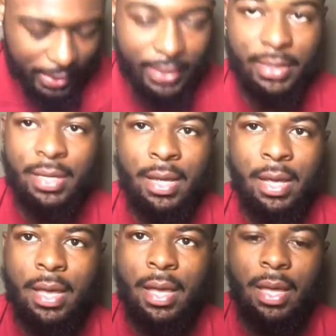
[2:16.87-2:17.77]
this.
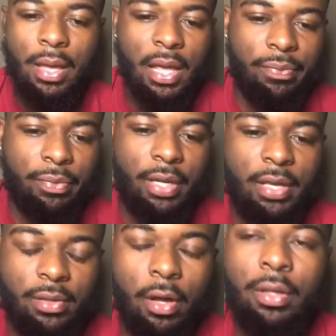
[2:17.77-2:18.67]
I'm
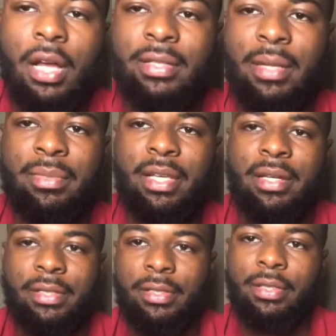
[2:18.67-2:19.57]
gonna say
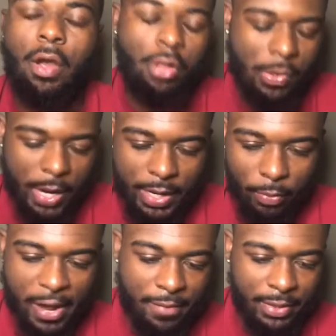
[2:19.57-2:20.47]
this: the only way the
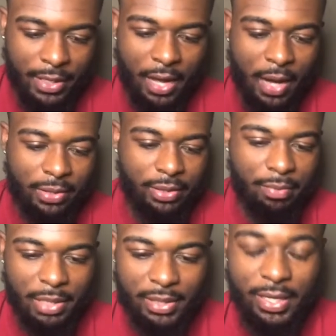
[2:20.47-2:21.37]
Ravens can honestly
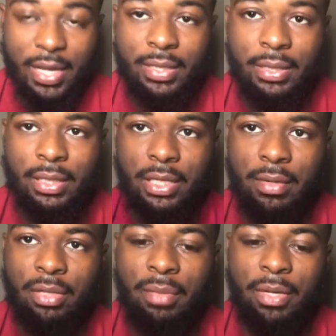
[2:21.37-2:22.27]
beat the Kansas City
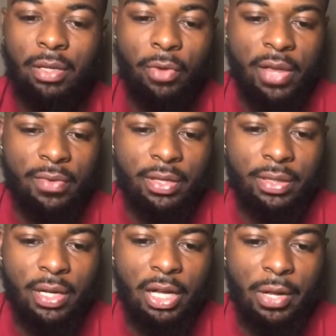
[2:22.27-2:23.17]
Chiefs. I mean, the Ravens,
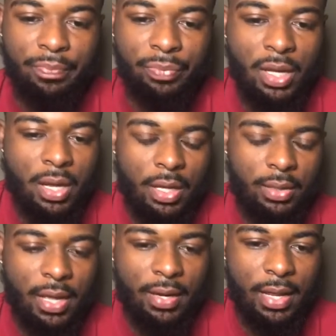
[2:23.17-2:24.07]

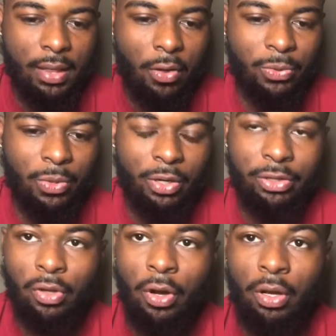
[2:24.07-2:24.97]
they lost one of their
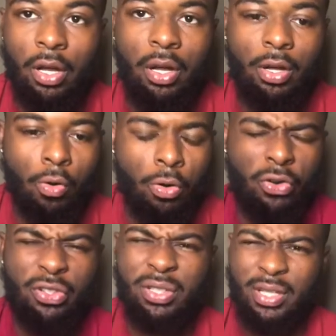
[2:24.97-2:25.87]
star
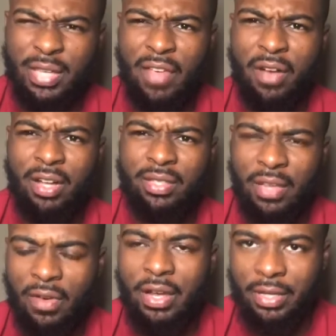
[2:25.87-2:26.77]
corners,
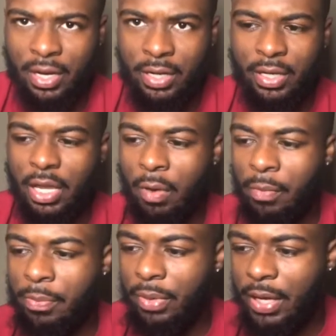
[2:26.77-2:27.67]
Tavon Young. He won't be
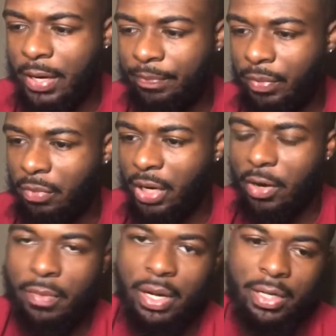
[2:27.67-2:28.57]
playing, but
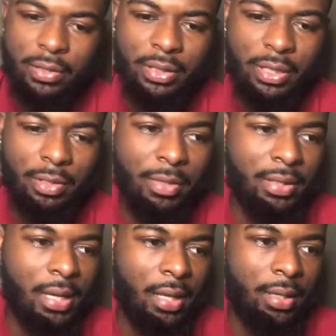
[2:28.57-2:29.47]
everybody else seems to be
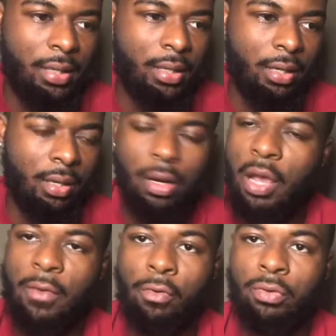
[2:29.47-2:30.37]
solid, and they don't
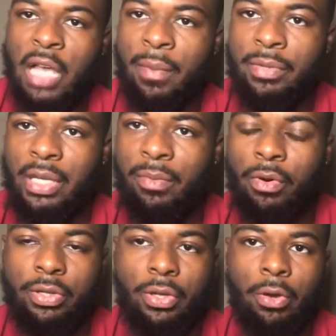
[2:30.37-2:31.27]
have Earl Thomas anymore.
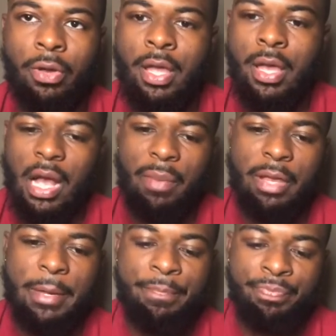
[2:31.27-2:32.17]
So, I
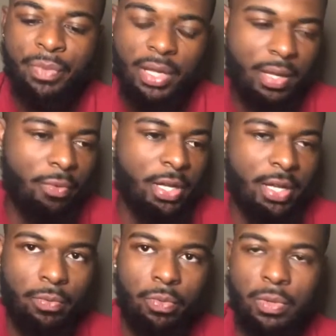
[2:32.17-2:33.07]
mean, if
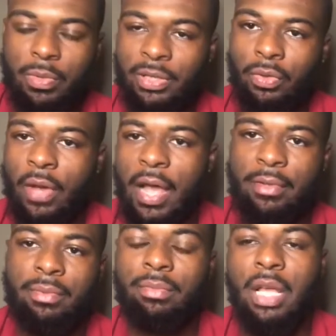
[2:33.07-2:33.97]
we still have
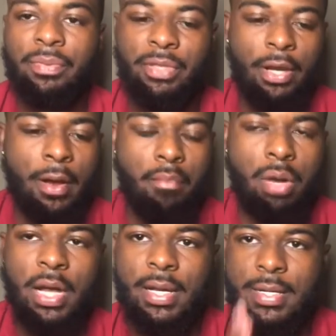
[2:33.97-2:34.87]
some lumps there.
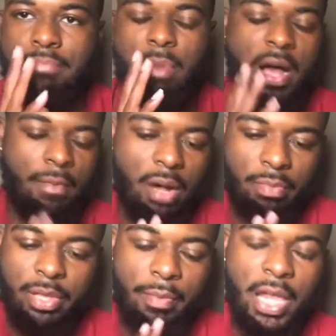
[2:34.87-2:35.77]
But
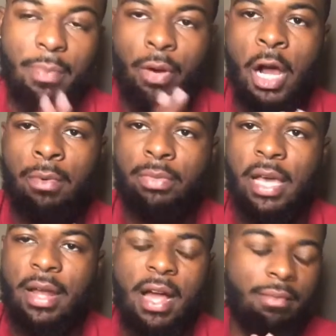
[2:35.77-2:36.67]
the main problem that
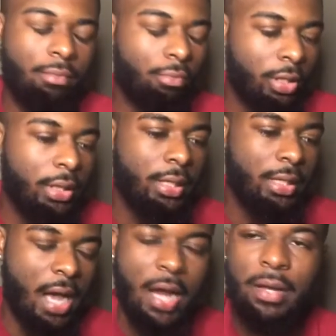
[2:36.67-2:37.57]
I'm really
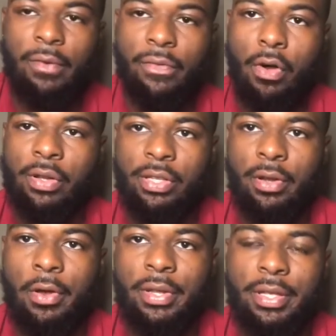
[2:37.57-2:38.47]
kind of focusing
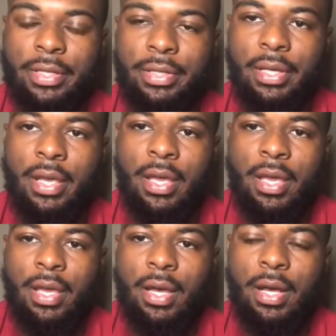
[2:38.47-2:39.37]
on is
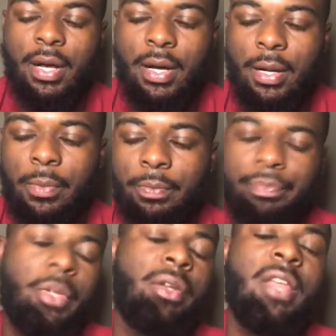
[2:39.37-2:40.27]

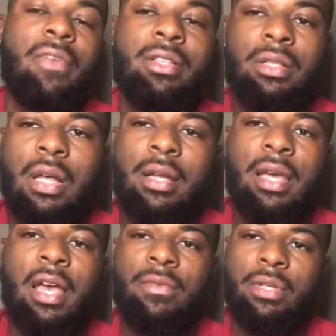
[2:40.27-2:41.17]
their defensive line. They
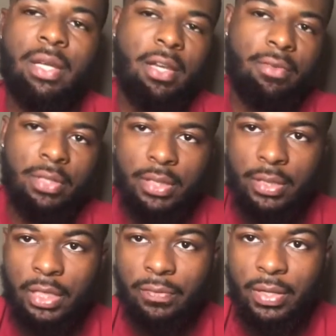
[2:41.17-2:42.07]
have a good
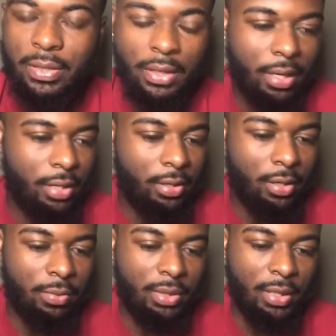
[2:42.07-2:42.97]
defensive line. You know
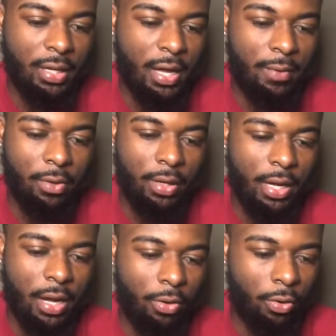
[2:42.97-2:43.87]
what I'm saying? They got
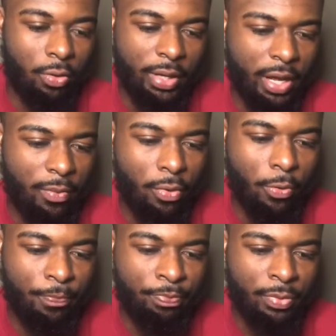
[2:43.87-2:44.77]
Earl Campbell.
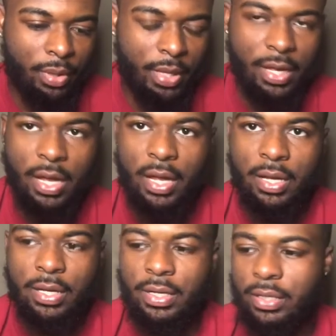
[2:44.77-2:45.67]
They
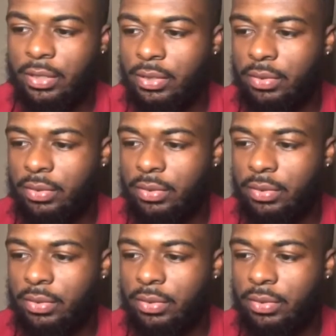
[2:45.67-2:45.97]
got